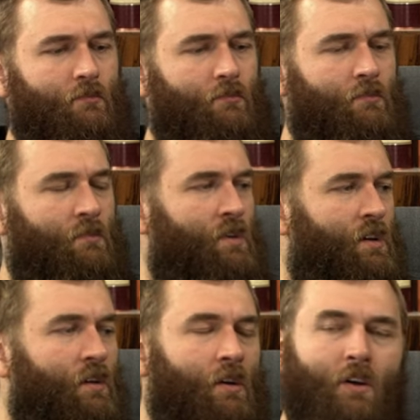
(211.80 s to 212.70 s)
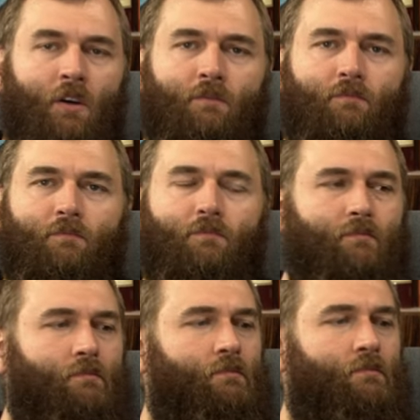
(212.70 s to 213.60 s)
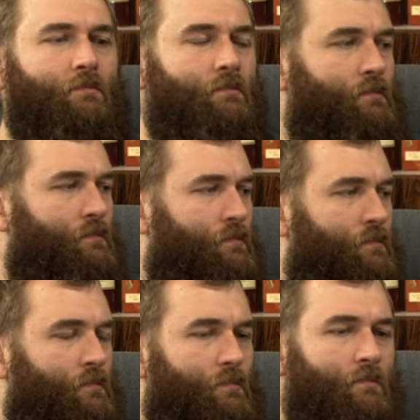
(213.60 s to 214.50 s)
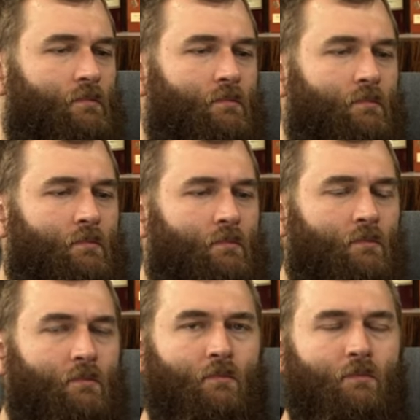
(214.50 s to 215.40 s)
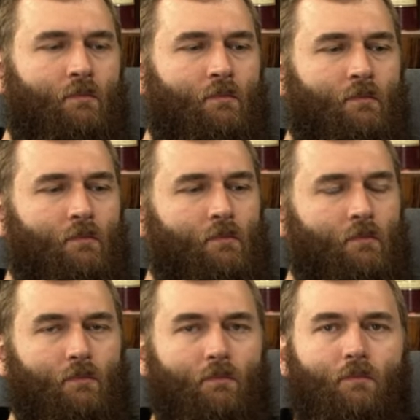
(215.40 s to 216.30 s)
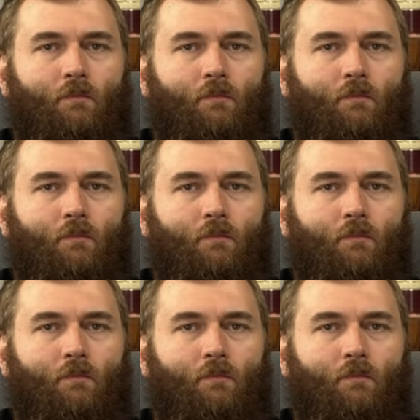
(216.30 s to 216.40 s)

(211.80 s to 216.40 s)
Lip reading: (not speaking)